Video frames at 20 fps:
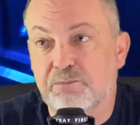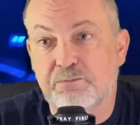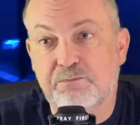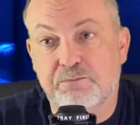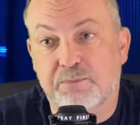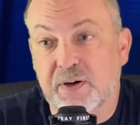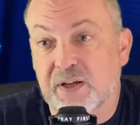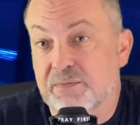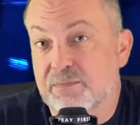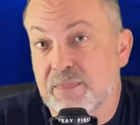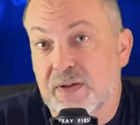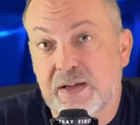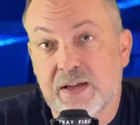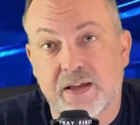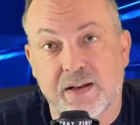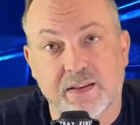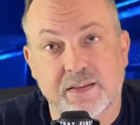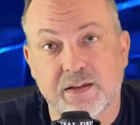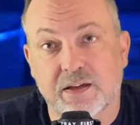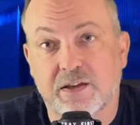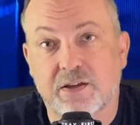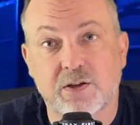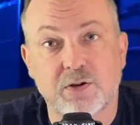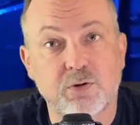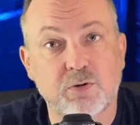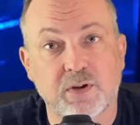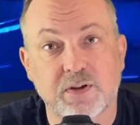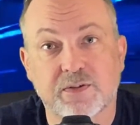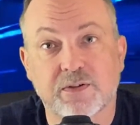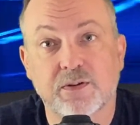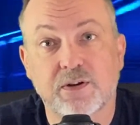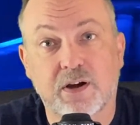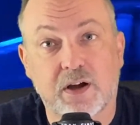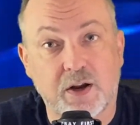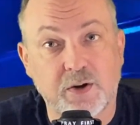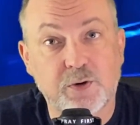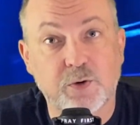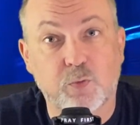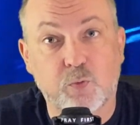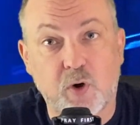But man, the queue is
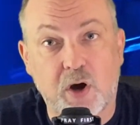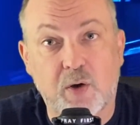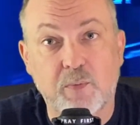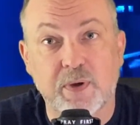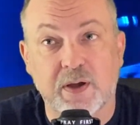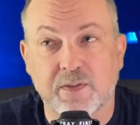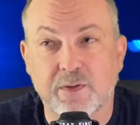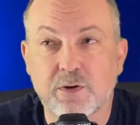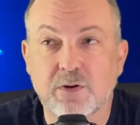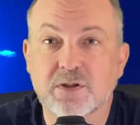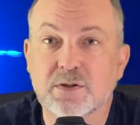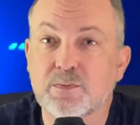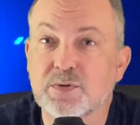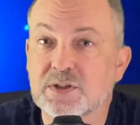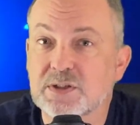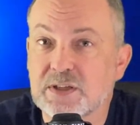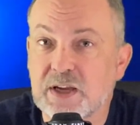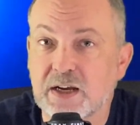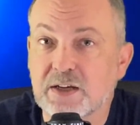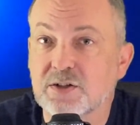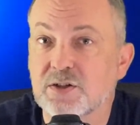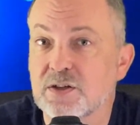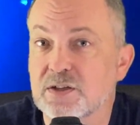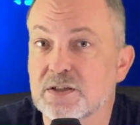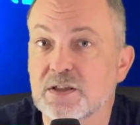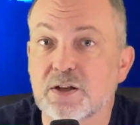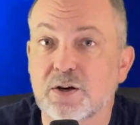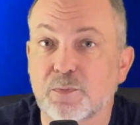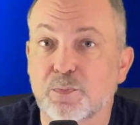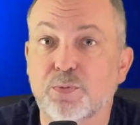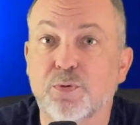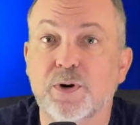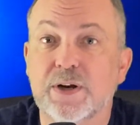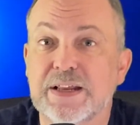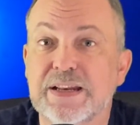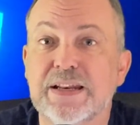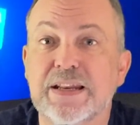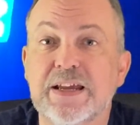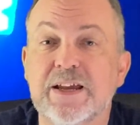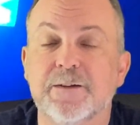underwhelming. There are some sections that are
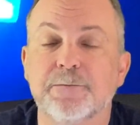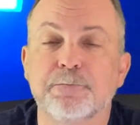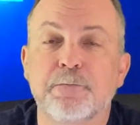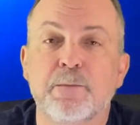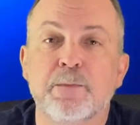pretty neat.